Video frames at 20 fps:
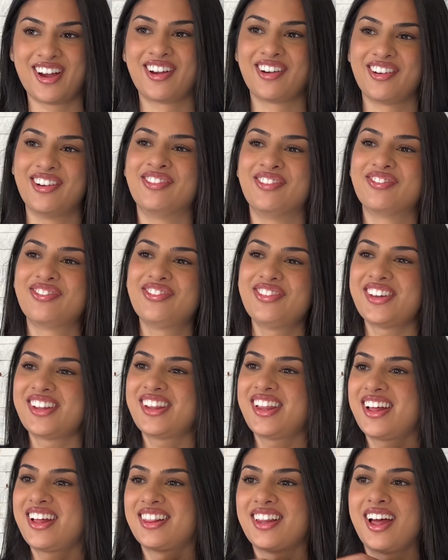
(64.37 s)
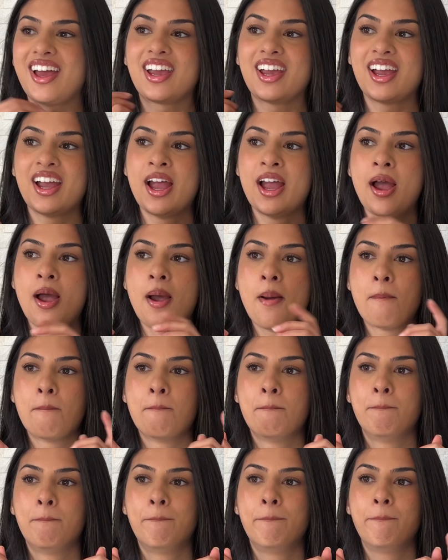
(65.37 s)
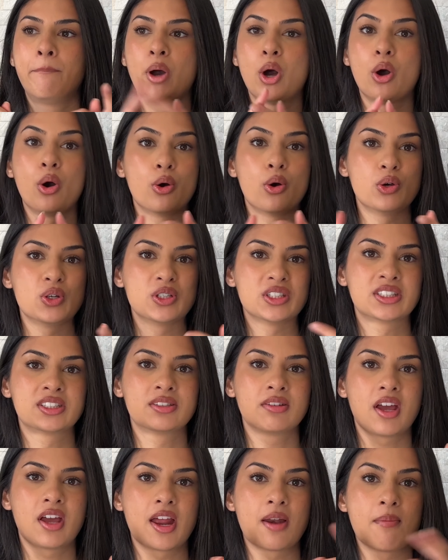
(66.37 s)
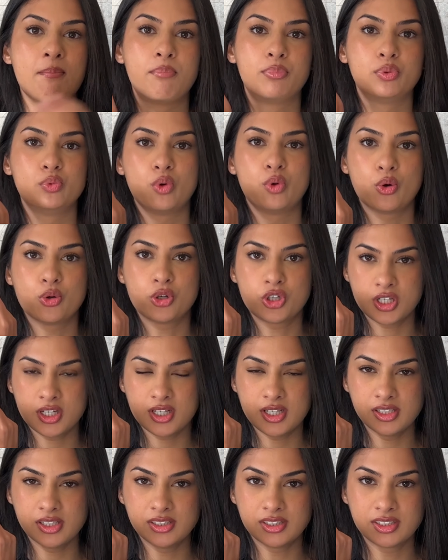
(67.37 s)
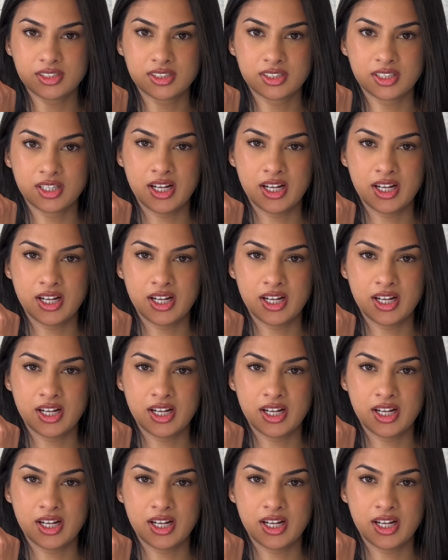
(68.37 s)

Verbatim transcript: I'm feeling like bows and brooches